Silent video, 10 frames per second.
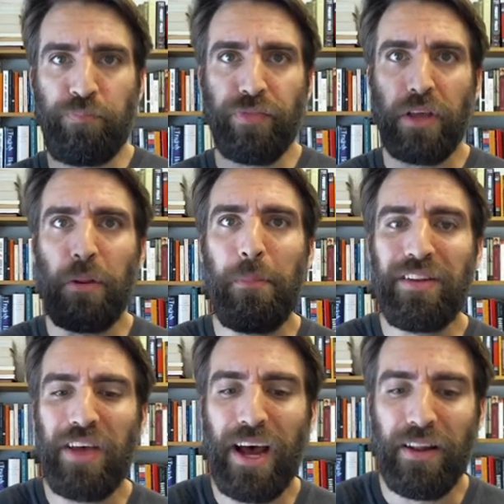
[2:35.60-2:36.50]
the
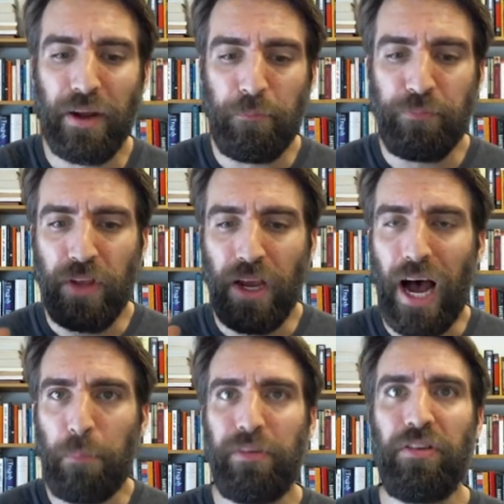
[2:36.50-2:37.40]
metallic
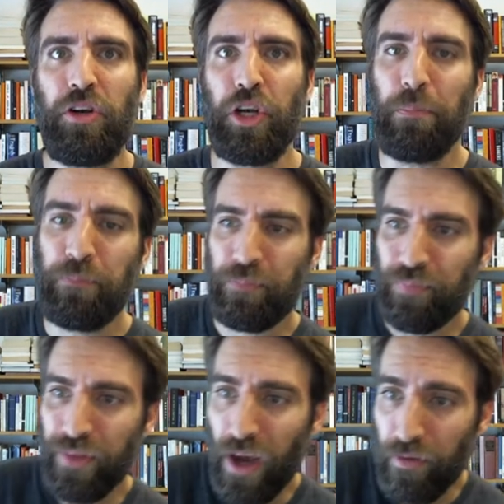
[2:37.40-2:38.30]
composition
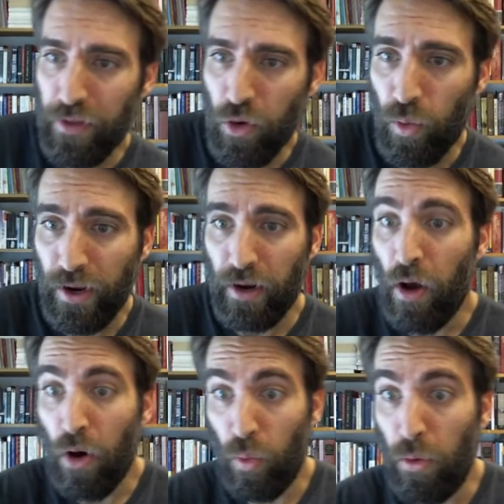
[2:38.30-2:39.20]
of the coin
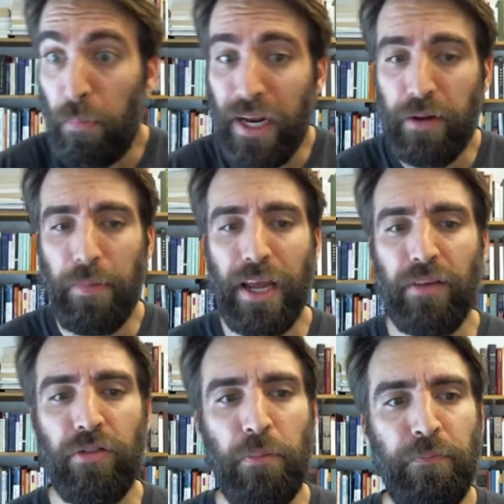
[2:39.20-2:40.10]
will be
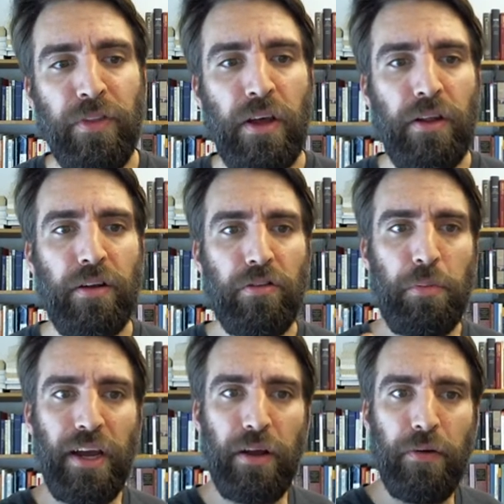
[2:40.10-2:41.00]
debased,
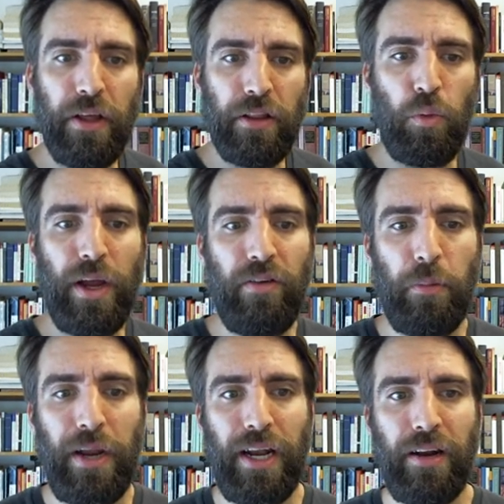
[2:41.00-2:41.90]
despite the weight
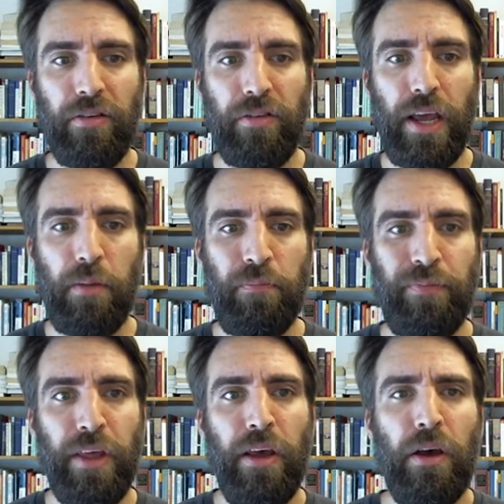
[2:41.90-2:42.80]
remaining the same.
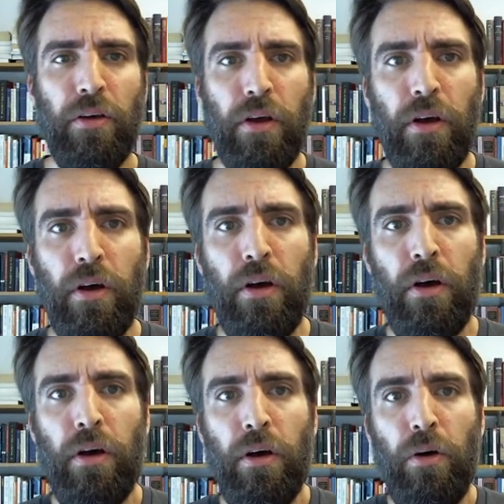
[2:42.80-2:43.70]

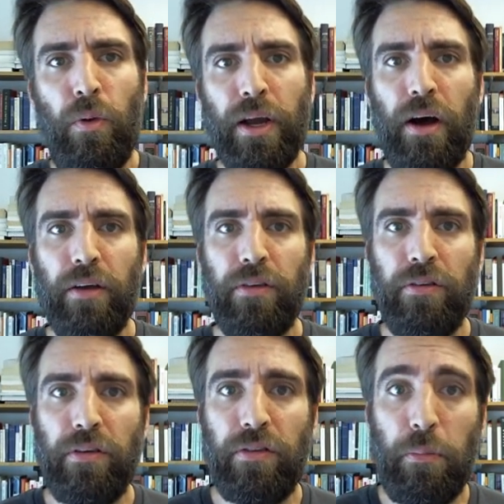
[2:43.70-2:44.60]
What causes
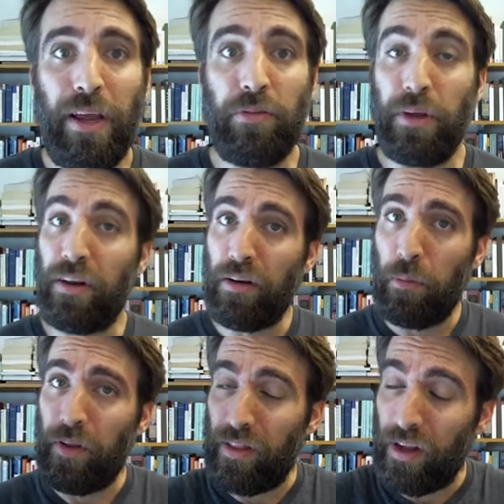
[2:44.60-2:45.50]
this debasement? The,
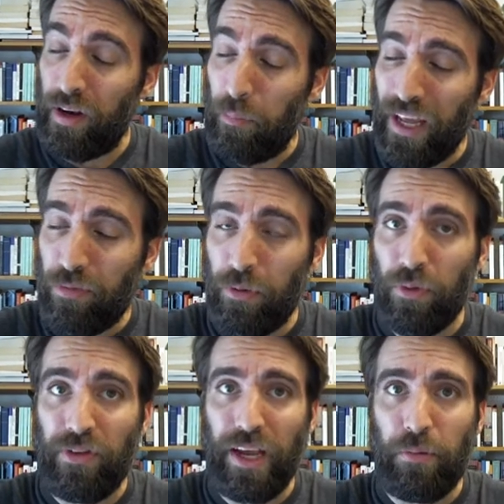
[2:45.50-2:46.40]
the debasement will
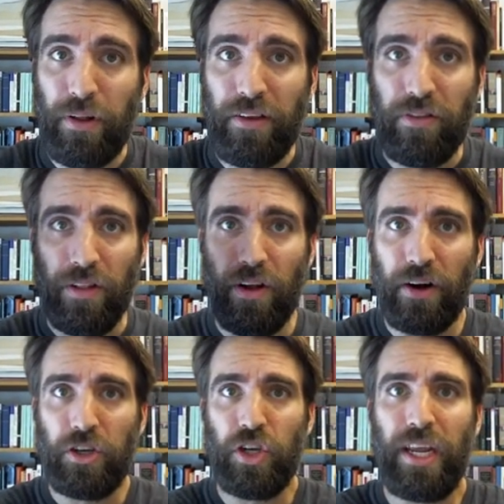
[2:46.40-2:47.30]
take place
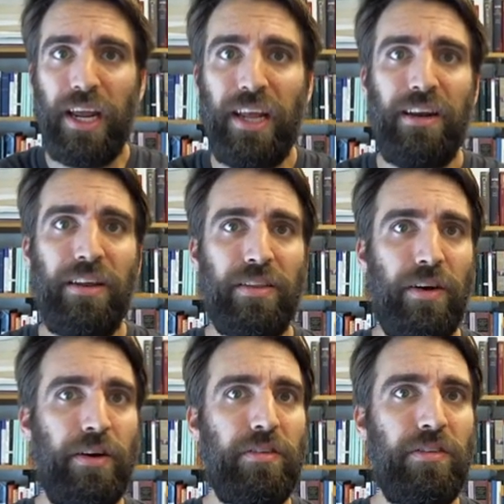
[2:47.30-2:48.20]
largely in the
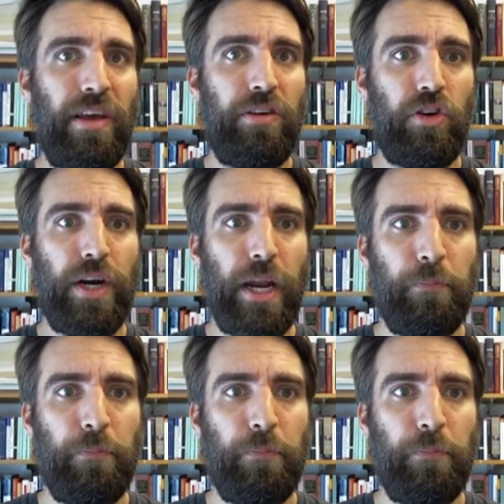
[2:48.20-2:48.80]
third century.